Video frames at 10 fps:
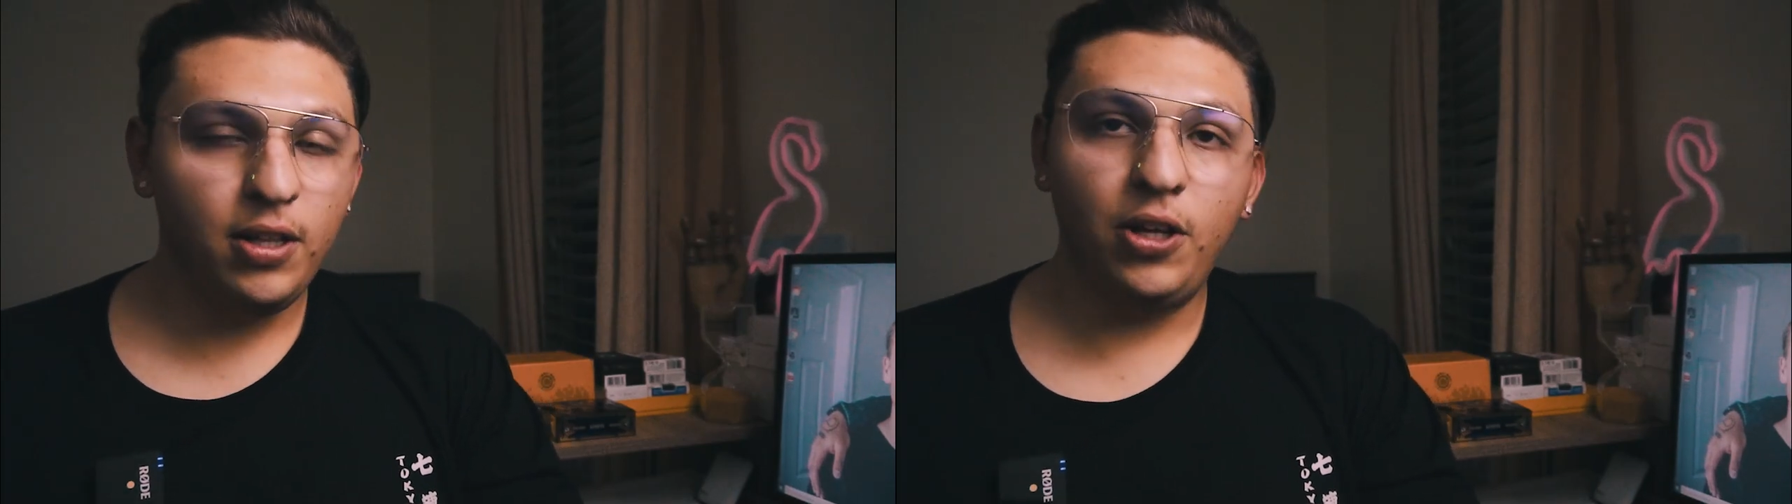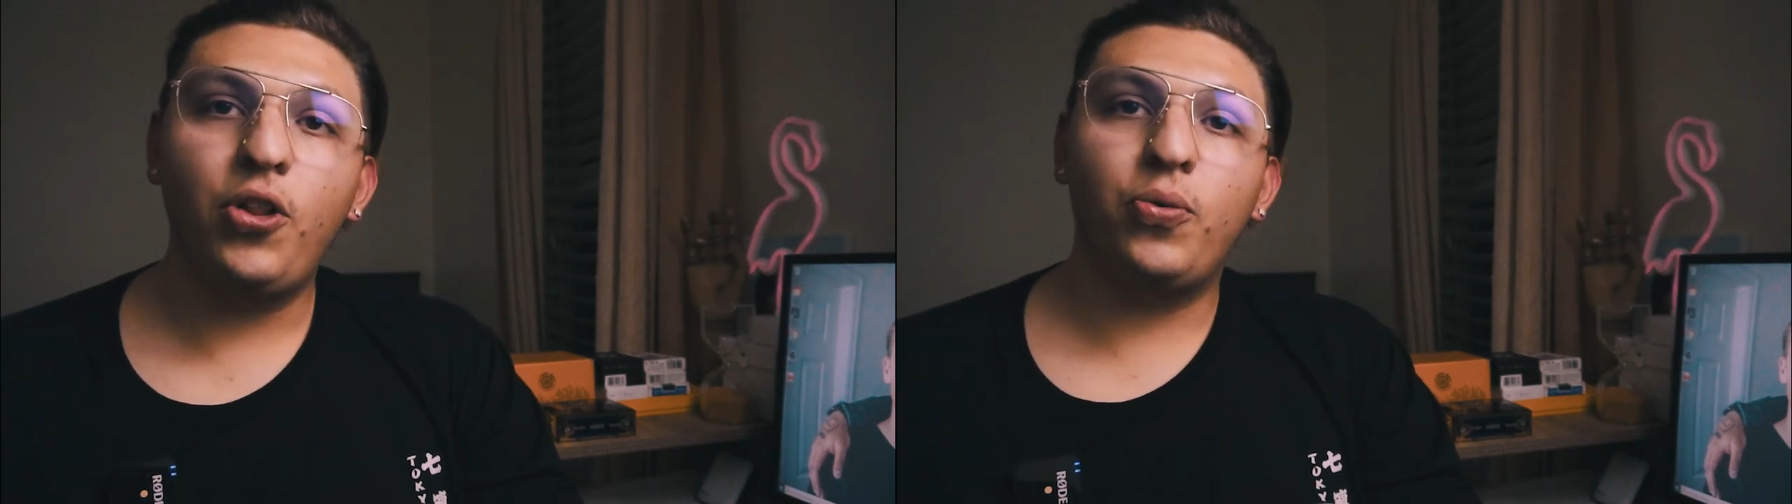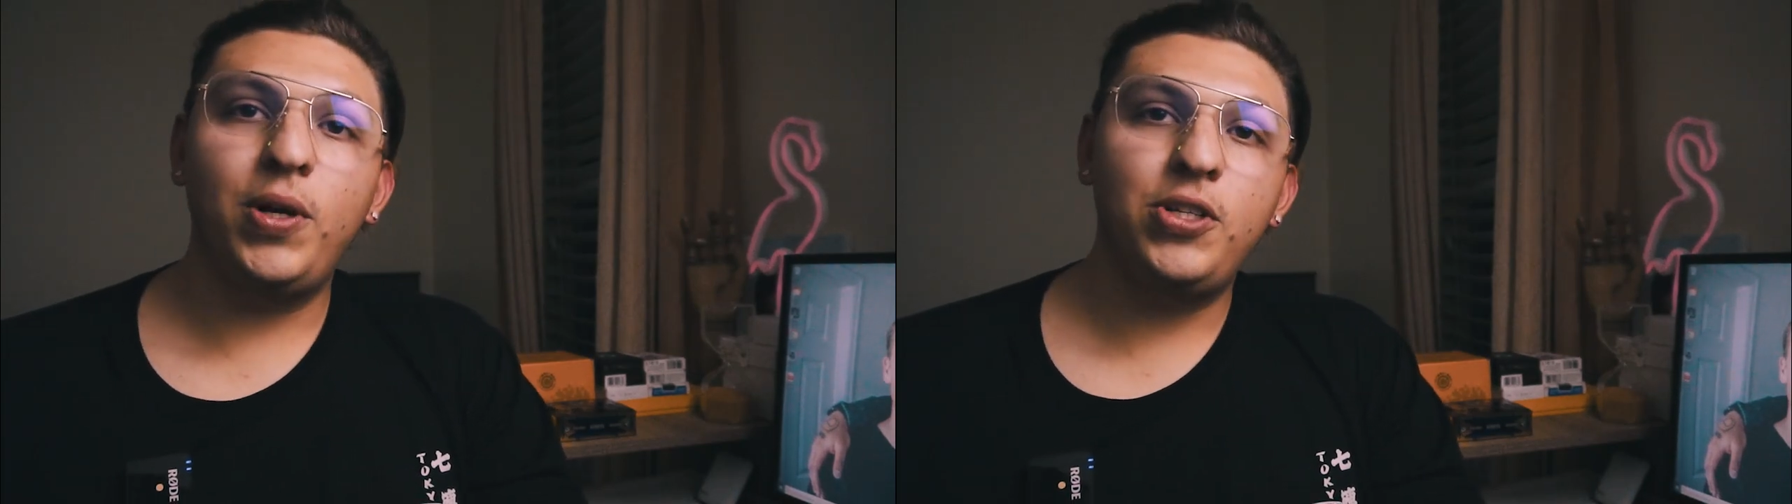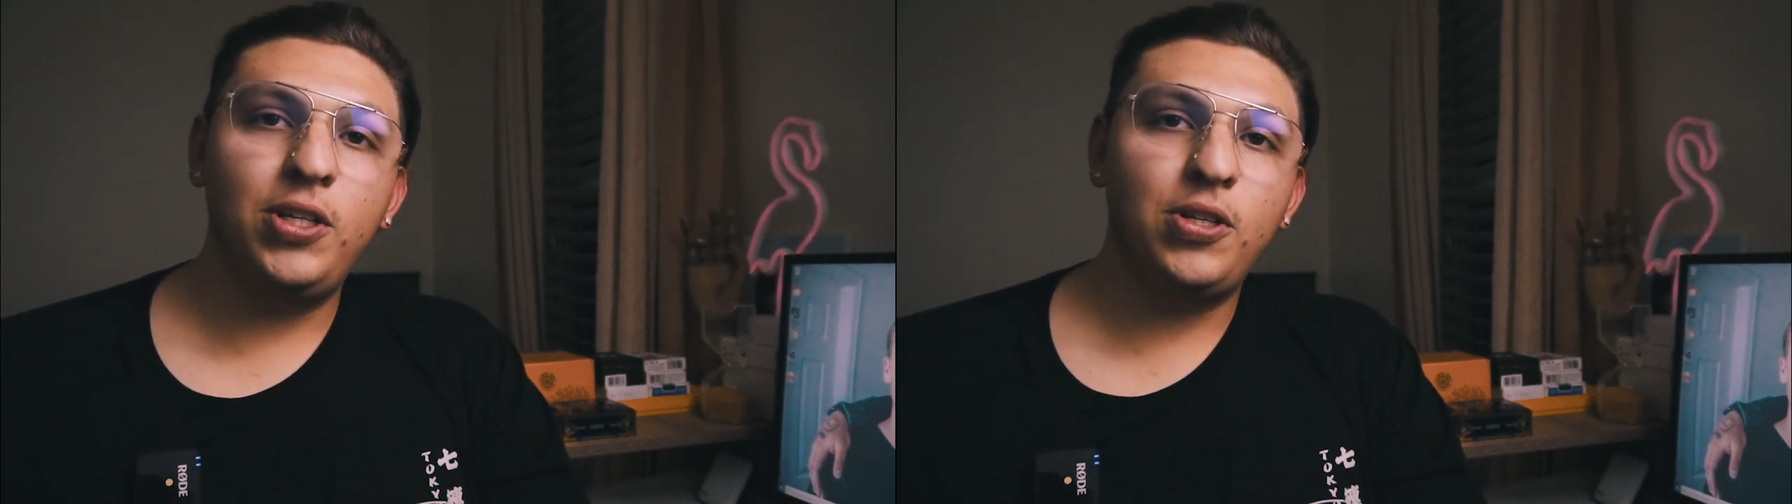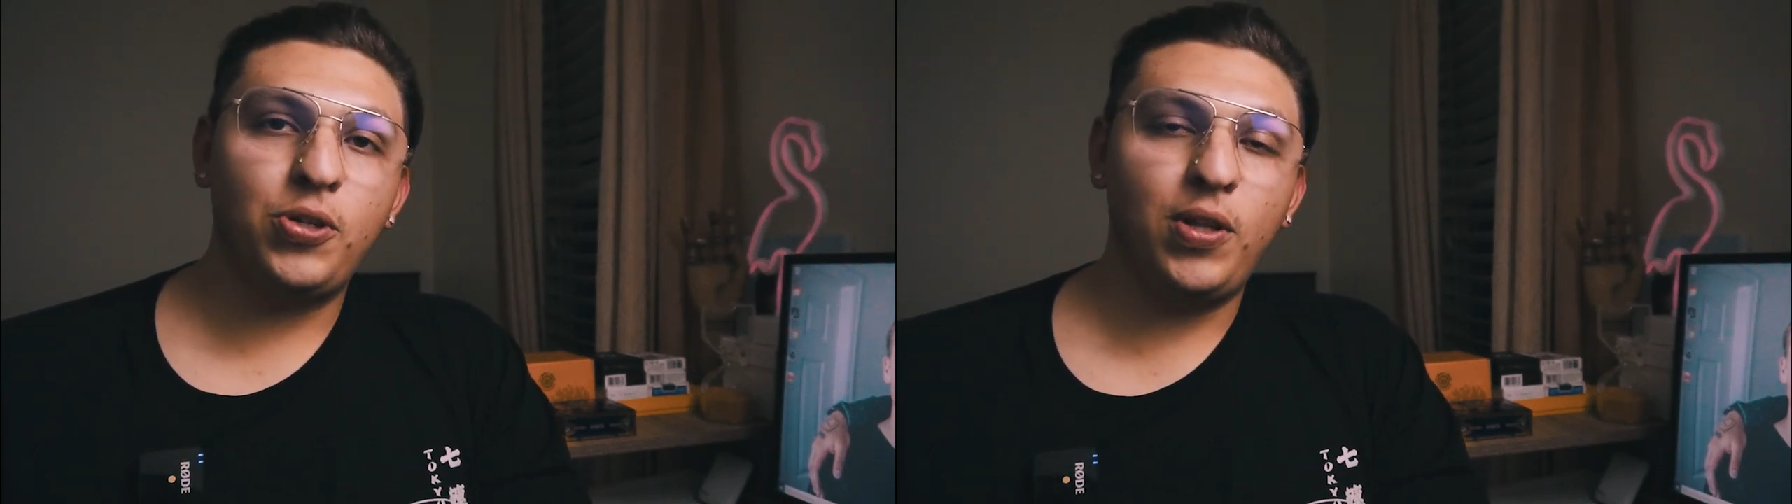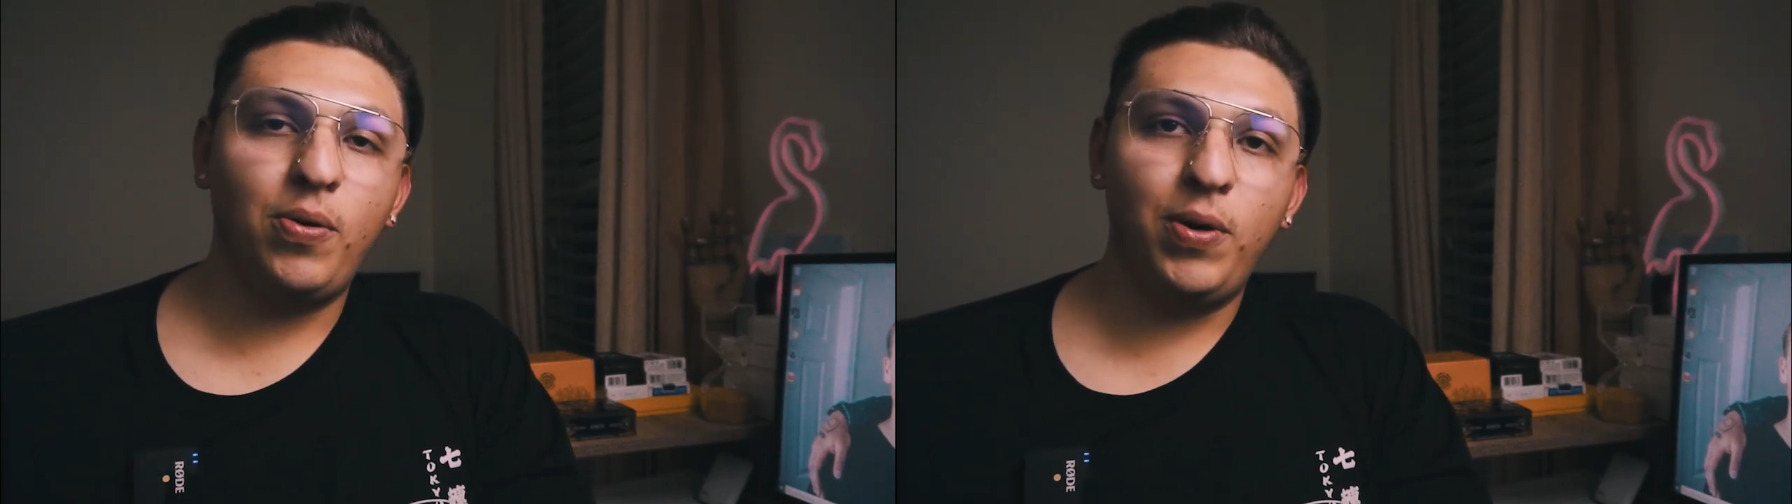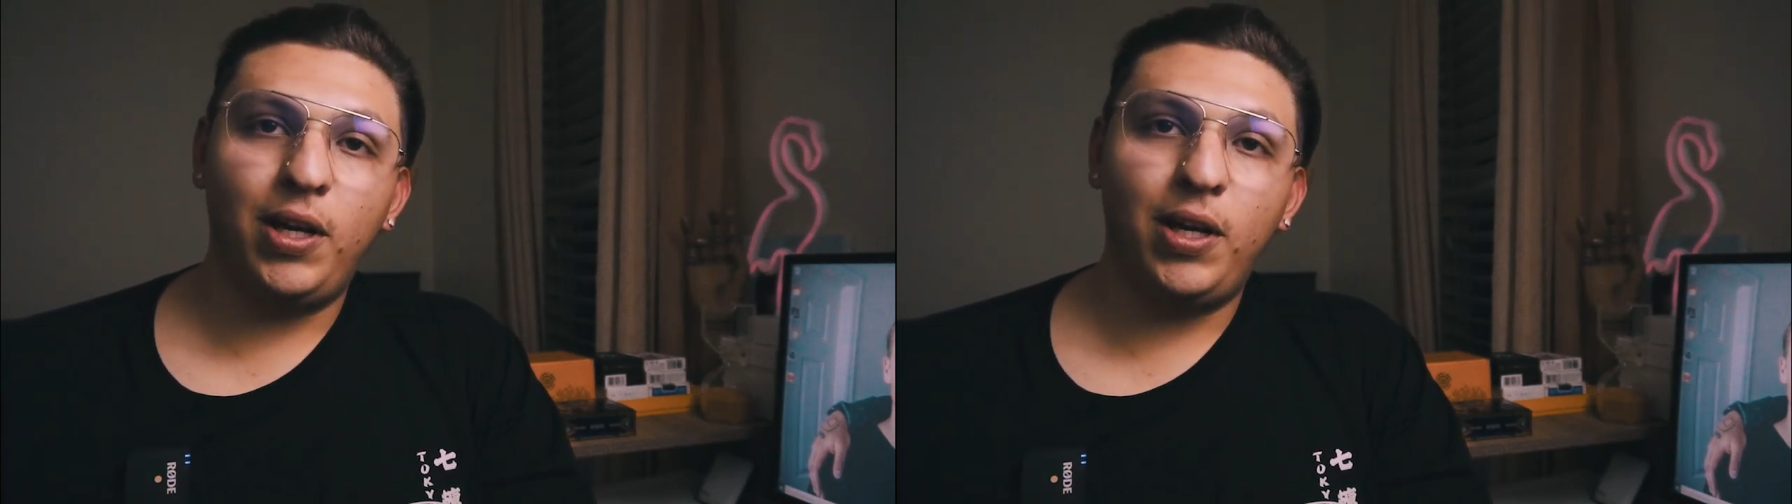the other reason is so that we